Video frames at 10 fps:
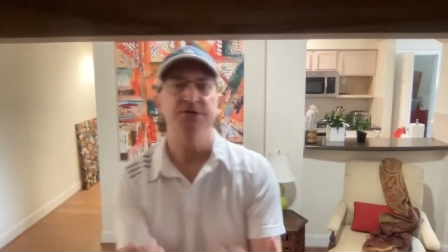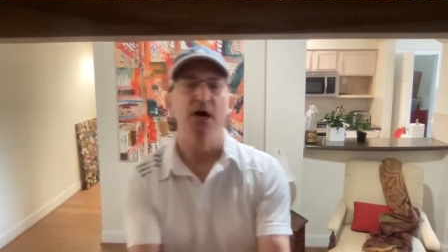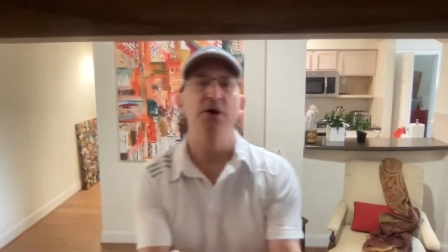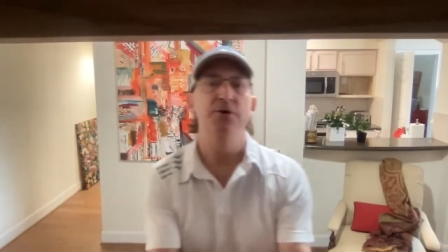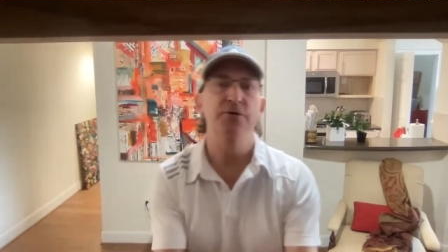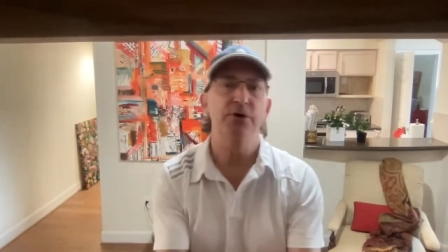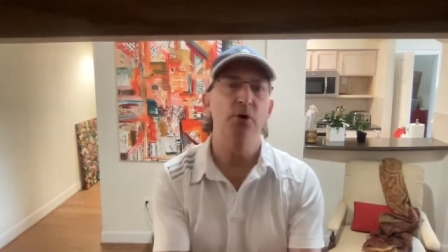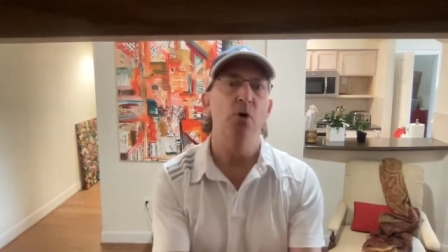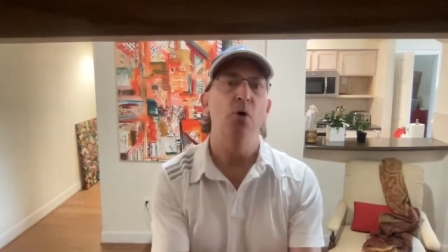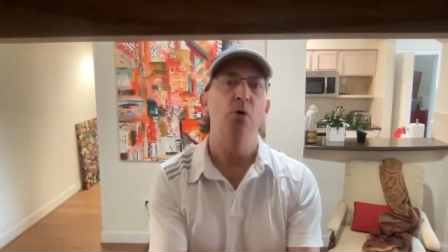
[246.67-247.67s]
under the
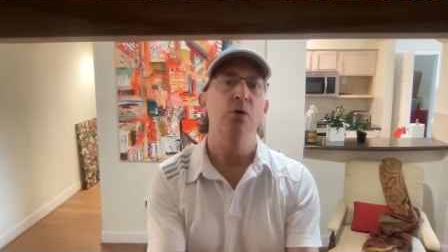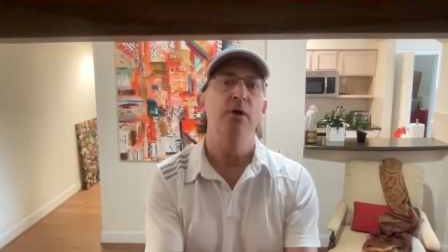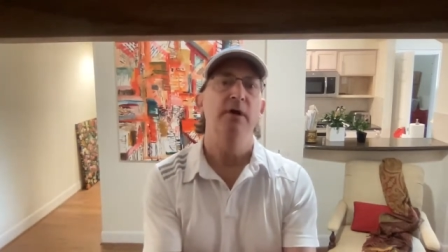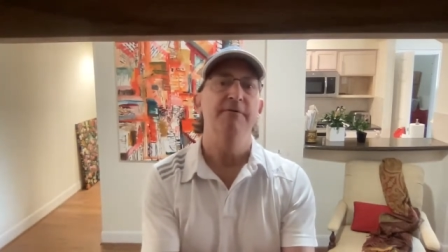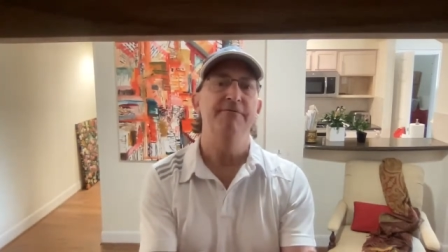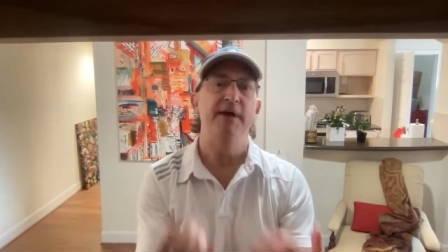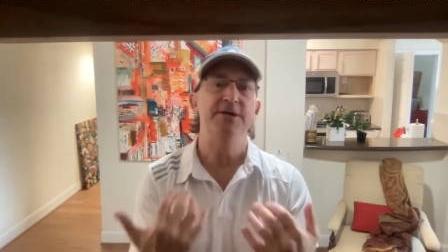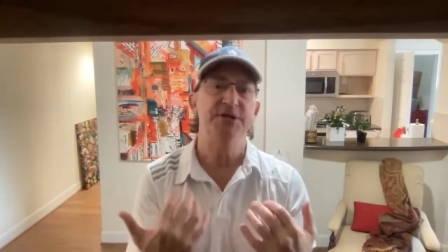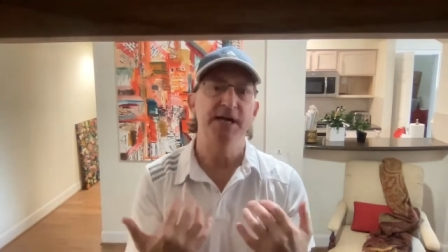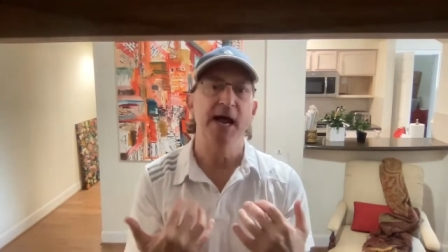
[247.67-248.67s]
goal
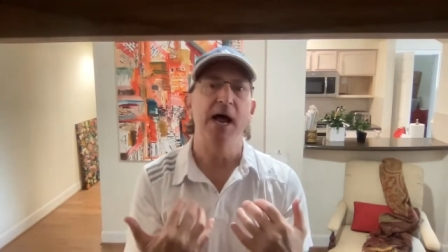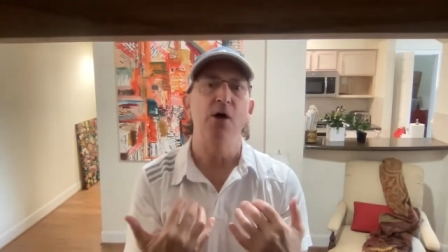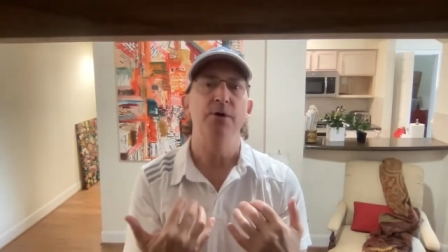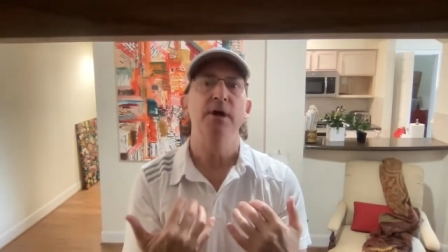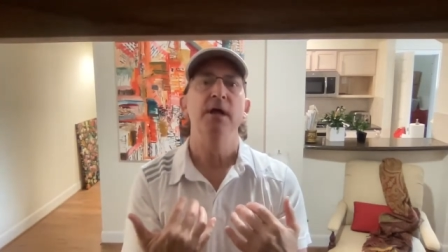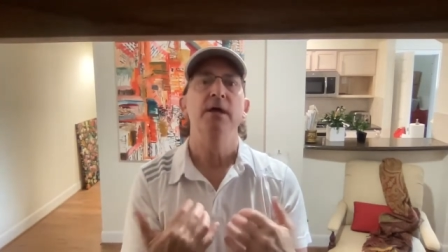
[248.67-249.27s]
facing out.